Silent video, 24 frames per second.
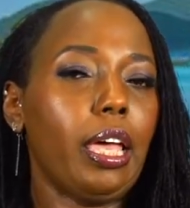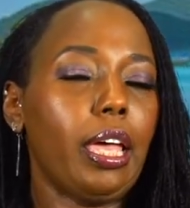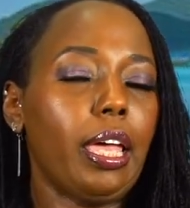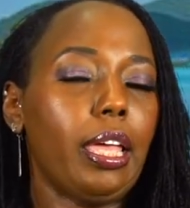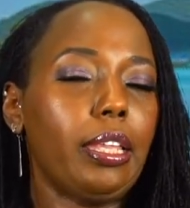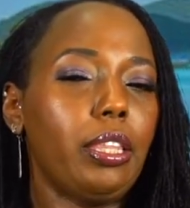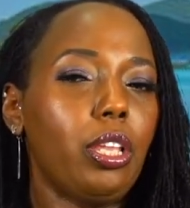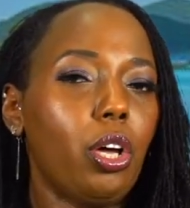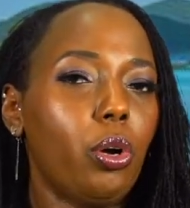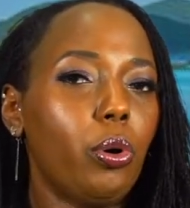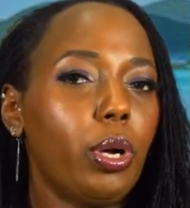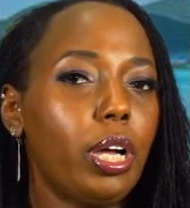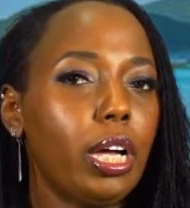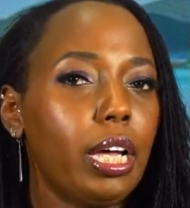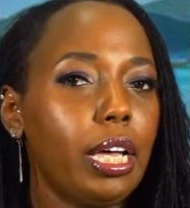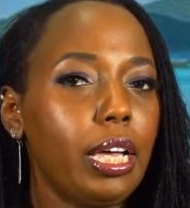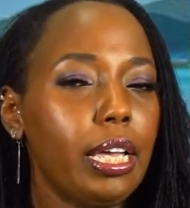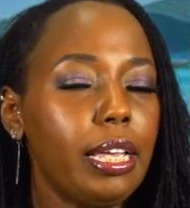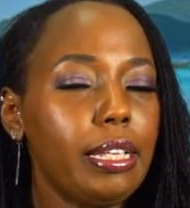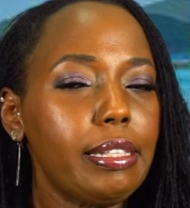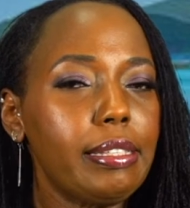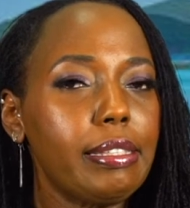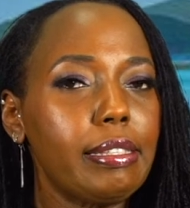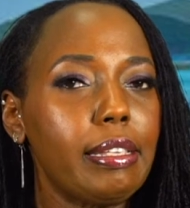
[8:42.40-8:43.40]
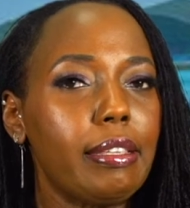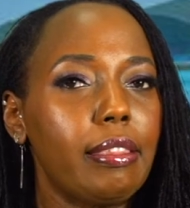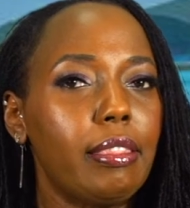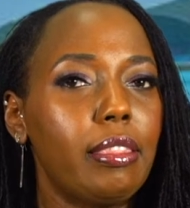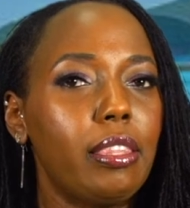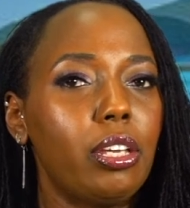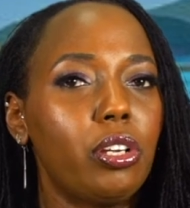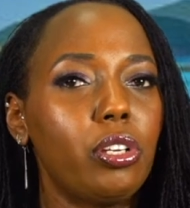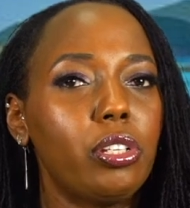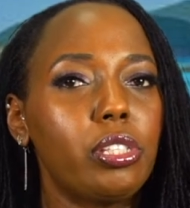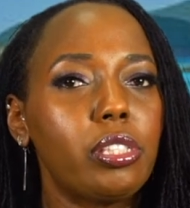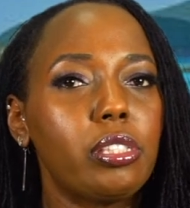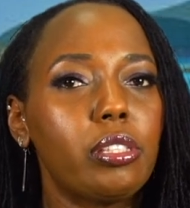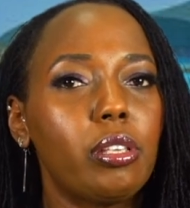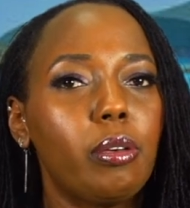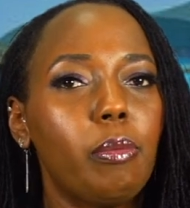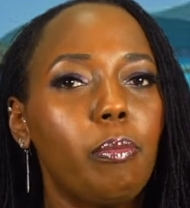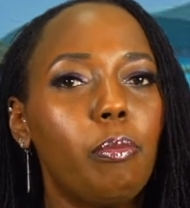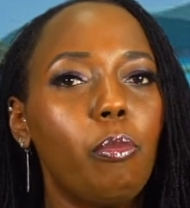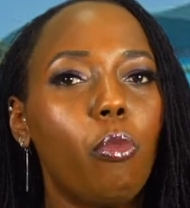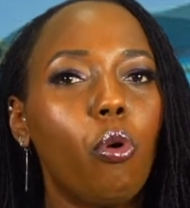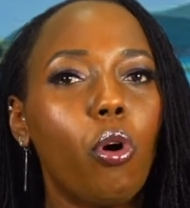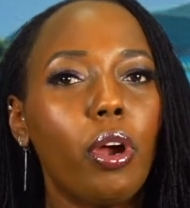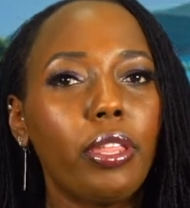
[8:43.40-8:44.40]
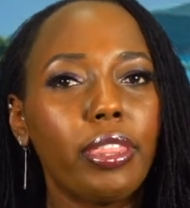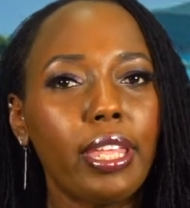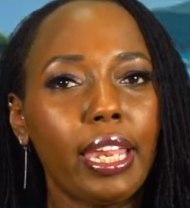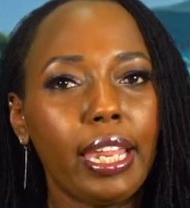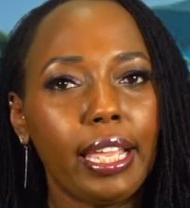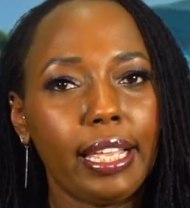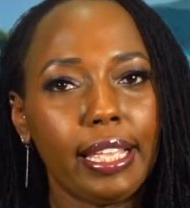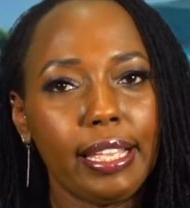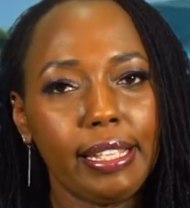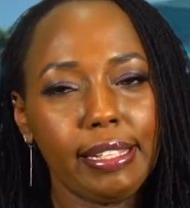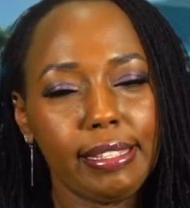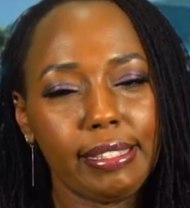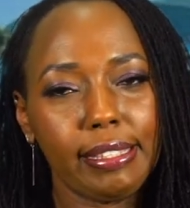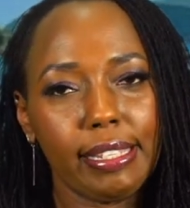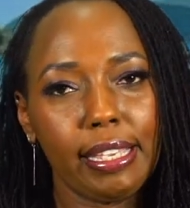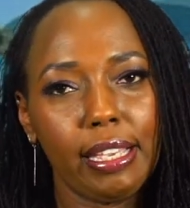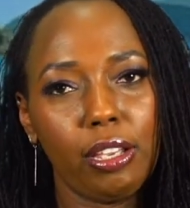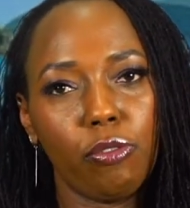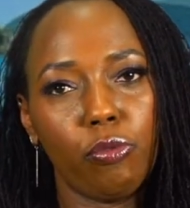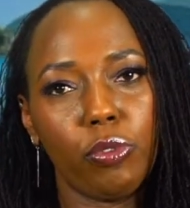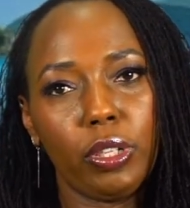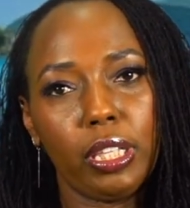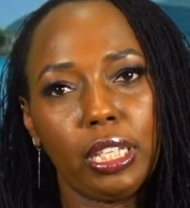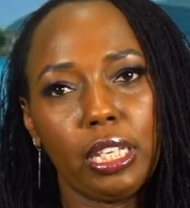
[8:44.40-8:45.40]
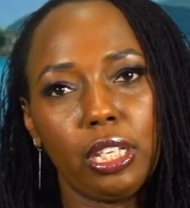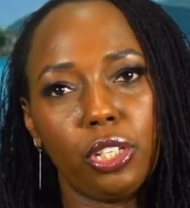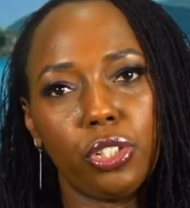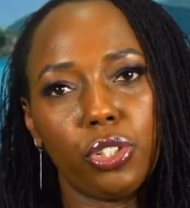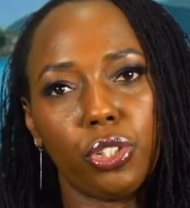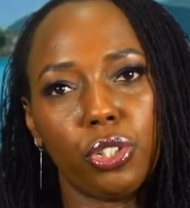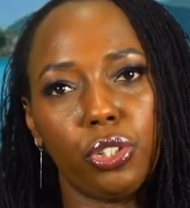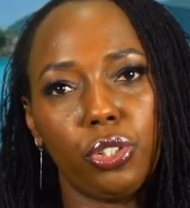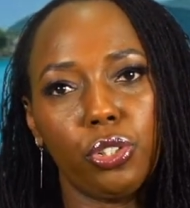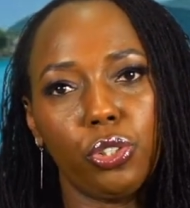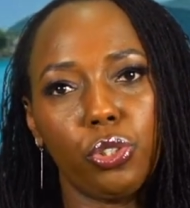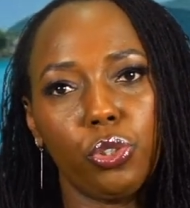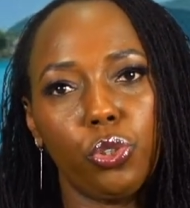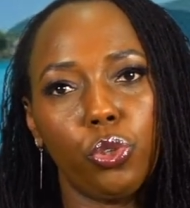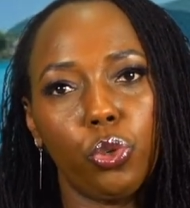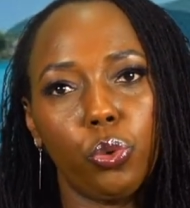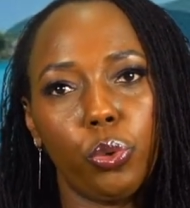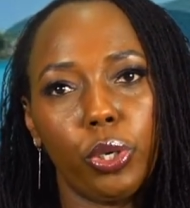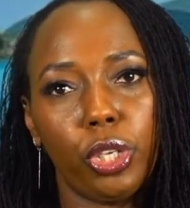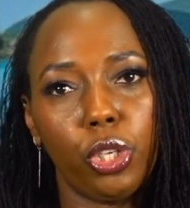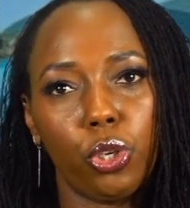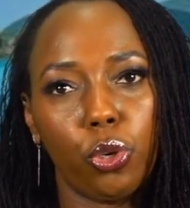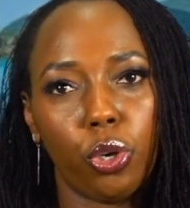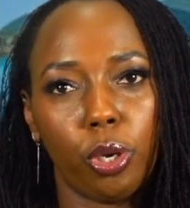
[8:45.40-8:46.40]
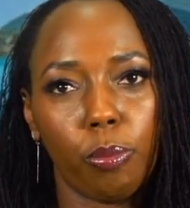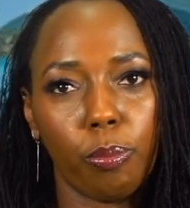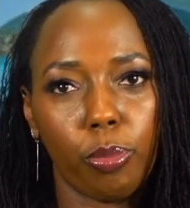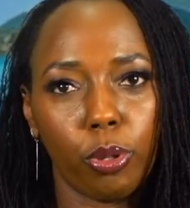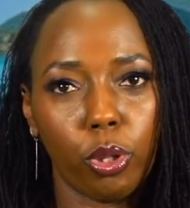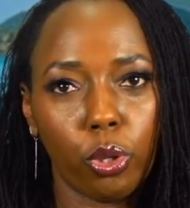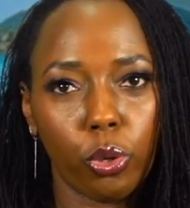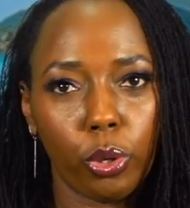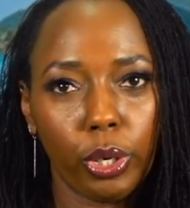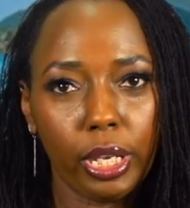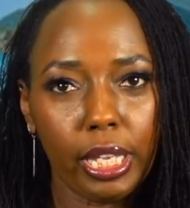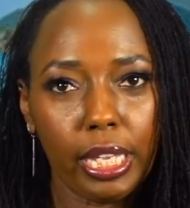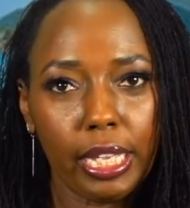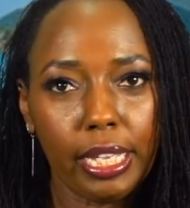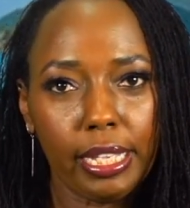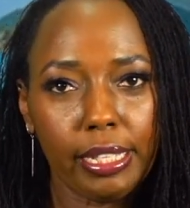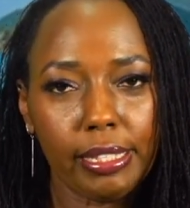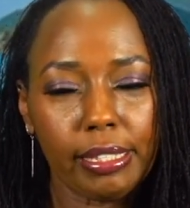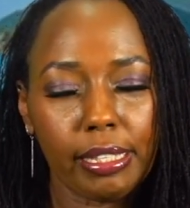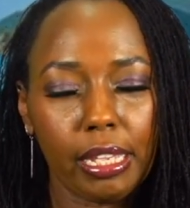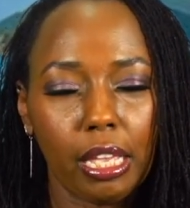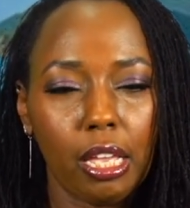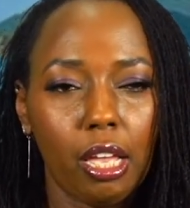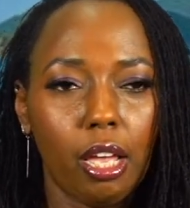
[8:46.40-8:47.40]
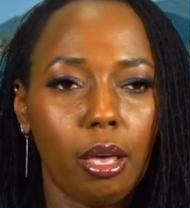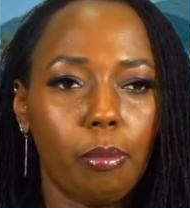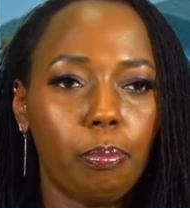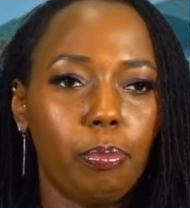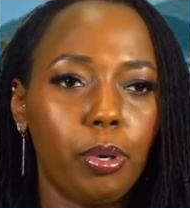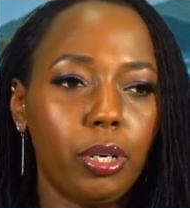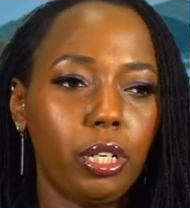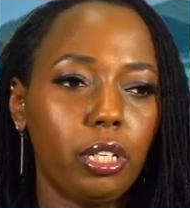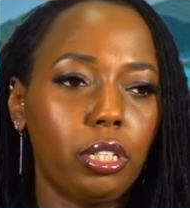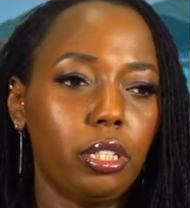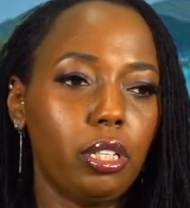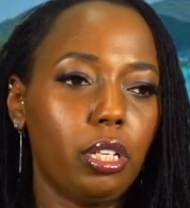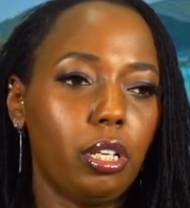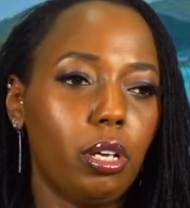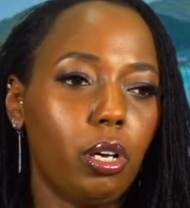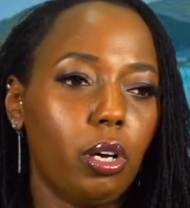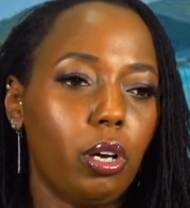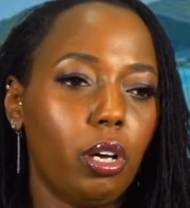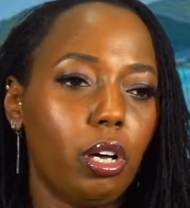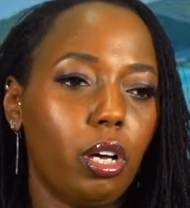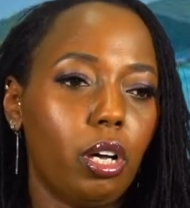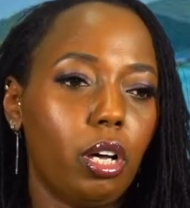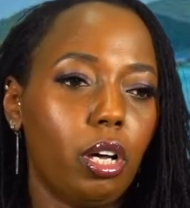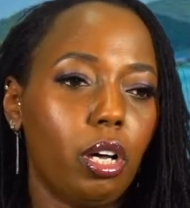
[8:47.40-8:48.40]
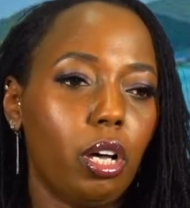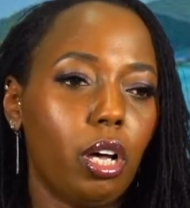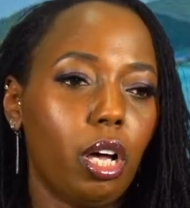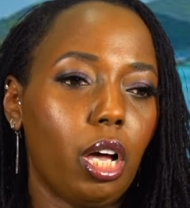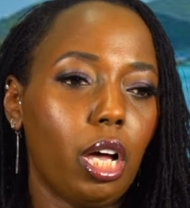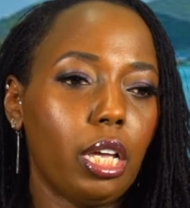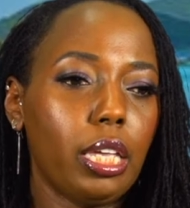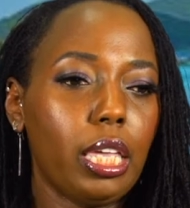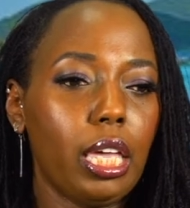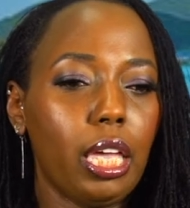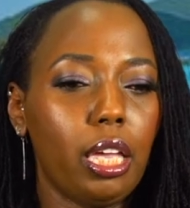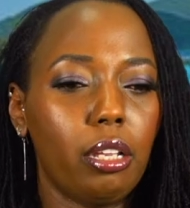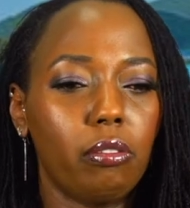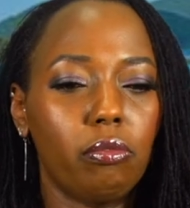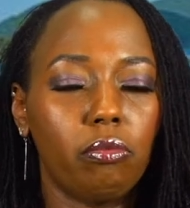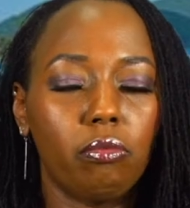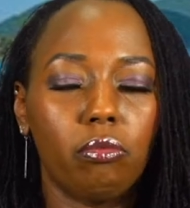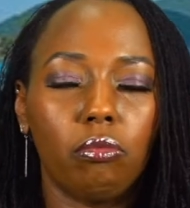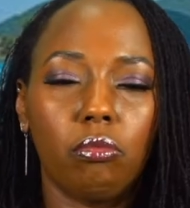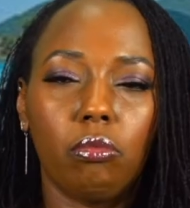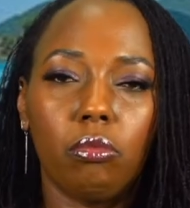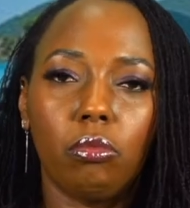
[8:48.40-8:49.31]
Now, guys, there's more that I can say in relation to knowing your employees, but again,